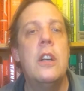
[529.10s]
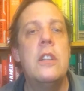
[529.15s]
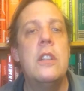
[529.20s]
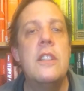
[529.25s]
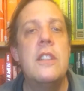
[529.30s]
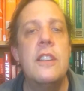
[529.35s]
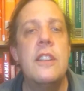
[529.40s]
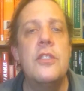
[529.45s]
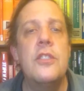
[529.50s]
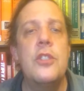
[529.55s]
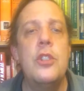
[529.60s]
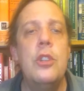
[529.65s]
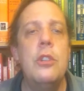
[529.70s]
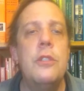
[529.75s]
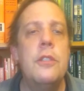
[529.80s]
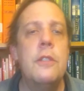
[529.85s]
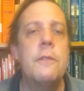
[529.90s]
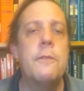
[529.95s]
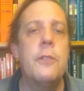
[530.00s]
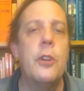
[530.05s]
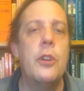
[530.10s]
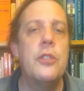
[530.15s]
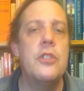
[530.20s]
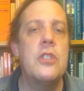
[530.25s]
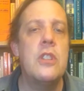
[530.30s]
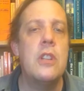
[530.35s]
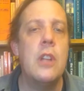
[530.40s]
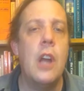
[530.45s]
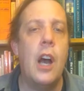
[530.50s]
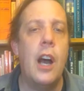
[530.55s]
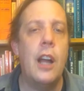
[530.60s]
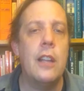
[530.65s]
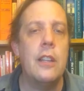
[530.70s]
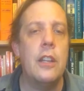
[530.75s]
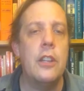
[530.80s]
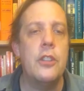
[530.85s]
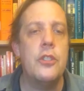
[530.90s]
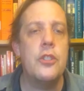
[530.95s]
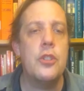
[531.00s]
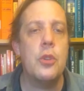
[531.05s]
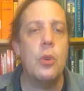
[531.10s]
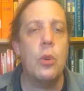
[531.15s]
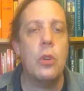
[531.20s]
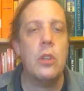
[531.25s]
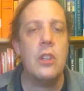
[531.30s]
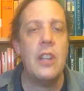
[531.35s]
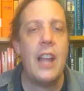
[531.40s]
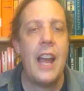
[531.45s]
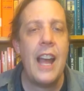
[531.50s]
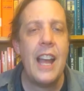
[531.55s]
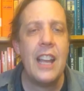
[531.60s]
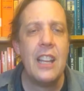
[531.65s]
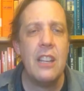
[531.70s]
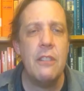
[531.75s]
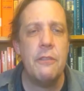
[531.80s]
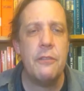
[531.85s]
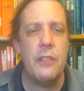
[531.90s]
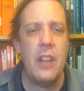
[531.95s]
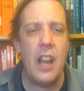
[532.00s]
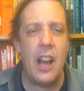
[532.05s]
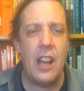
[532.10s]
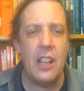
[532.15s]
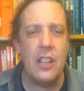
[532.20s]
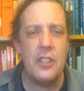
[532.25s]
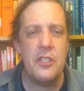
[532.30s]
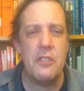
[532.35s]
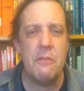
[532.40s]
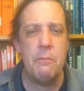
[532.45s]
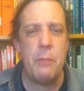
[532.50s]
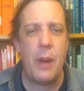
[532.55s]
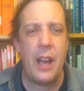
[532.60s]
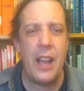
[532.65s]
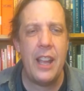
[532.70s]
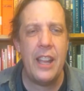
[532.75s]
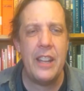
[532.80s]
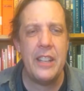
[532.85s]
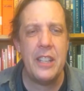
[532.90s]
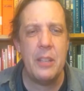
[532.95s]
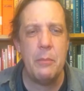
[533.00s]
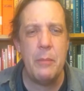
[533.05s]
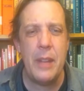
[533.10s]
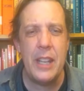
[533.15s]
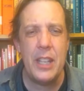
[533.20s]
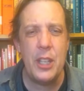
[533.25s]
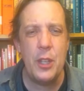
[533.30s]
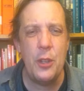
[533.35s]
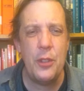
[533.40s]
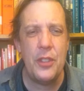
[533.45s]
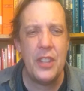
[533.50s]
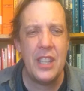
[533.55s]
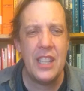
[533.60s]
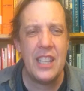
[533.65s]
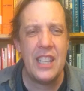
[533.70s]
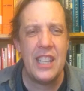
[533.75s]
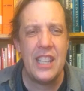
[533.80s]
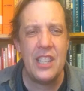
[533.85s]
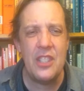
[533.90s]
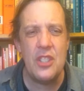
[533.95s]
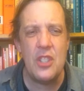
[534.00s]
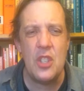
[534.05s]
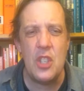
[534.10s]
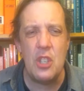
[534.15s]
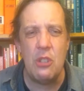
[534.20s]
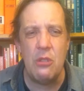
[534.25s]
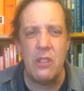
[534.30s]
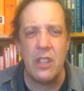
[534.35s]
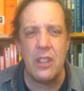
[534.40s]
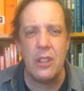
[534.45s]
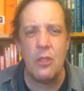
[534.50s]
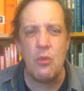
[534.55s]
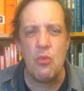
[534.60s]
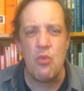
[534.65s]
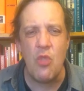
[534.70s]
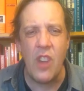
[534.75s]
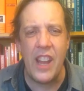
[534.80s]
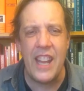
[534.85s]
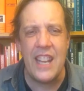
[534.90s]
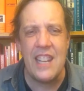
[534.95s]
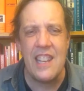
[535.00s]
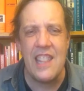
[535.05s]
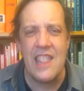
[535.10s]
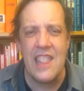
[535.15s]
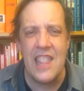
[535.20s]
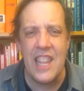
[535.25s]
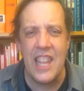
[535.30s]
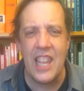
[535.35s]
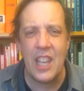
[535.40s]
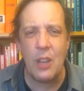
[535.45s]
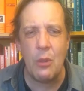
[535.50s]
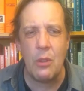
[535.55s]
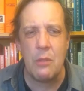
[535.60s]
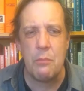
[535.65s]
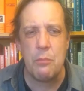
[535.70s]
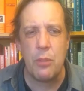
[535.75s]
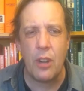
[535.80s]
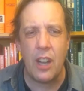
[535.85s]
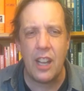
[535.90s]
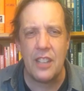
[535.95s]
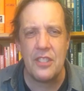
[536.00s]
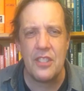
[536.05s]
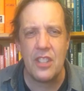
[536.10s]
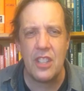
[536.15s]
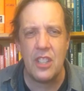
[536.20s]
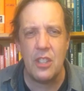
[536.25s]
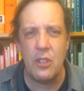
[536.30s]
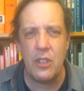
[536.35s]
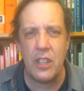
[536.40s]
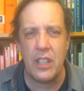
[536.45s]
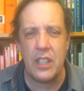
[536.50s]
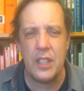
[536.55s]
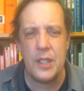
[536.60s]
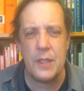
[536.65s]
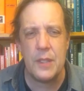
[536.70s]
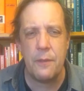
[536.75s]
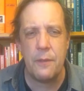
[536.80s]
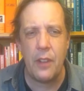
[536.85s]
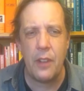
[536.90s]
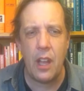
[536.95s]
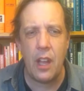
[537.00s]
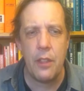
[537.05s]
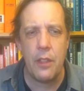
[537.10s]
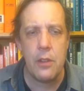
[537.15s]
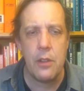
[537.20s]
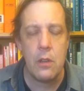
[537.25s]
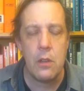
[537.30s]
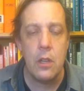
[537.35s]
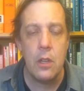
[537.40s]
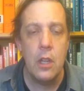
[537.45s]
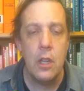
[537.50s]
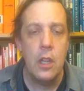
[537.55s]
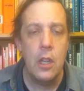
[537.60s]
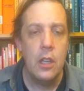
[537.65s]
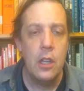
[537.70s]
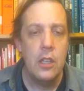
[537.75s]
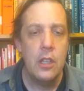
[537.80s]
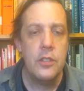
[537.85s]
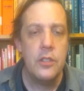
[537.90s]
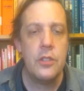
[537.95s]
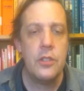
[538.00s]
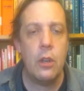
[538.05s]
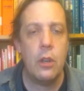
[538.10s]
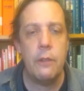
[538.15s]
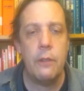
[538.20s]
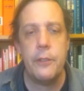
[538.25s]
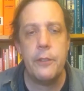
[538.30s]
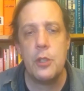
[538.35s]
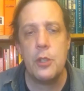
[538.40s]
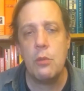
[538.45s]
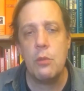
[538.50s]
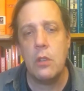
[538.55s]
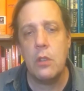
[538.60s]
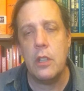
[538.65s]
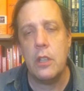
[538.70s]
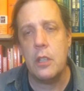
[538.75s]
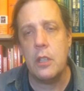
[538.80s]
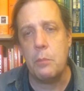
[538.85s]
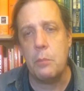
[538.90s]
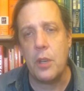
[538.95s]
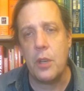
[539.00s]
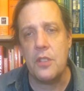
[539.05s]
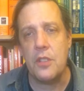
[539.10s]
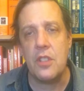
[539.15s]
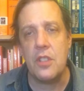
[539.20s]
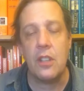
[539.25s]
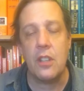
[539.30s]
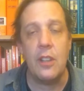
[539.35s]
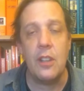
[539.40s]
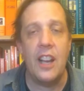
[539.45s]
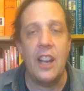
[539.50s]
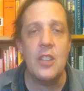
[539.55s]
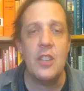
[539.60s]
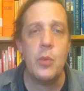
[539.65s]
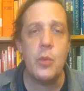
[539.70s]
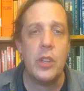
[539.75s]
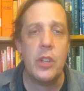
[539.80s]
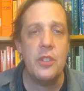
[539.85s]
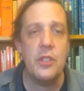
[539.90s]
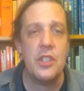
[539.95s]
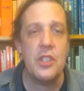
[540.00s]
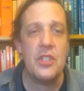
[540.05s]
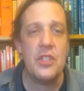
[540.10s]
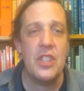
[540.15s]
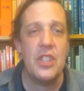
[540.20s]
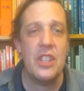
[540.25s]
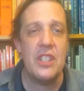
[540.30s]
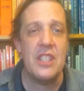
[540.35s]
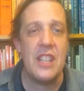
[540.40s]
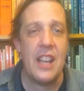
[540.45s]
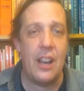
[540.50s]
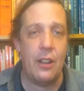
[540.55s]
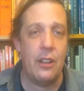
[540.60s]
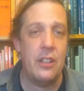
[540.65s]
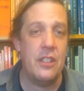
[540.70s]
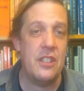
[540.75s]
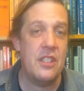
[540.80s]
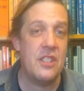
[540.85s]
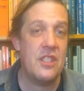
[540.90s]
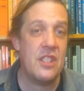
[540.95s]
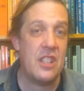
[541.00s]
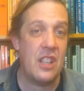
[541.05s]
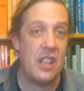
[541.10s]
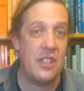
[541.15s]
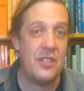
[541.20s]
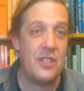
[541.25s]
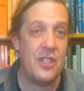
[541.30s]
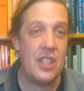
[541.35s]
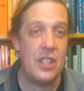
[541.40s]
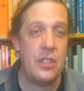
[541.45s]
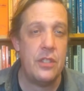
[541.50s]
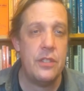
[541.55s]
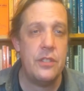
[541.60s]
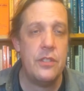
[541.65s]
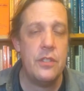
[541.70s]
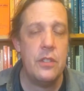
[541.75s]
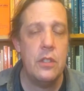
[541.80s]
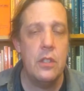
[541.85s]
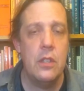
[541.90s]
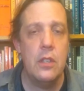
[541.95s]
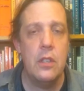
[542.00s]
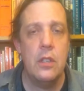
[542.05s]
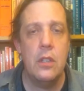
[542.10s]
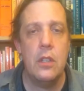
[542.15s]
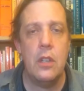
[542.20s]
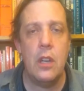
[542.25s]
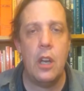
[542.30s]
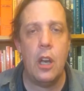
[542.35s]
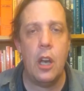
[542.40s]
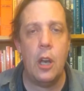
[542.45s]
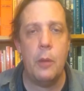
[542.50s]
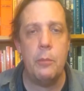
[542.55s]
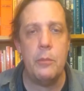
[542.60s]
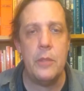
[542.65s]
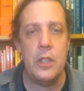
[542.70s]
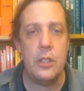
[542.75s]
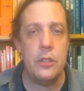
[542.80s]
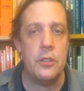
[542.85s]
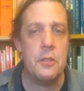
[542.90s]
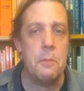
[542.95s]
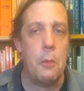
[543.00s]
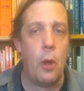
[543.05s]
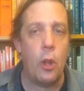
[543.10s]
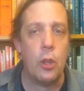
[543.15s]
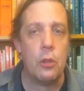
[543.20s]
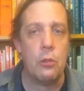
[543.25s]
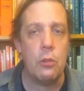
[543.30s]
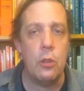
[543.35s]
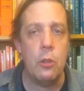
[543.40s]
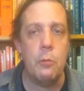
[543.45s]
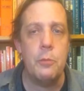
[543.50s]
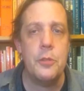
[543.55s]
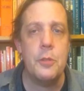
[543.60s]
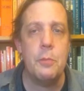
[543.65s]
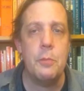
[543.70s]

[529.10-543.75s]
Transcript: Does Euthyphro's knowledge or lack of knowledge of piety make you think he is doing the right thing when prosecuting his father? So, if this were an in person class, we could just sit down and discuss these um, in small groups,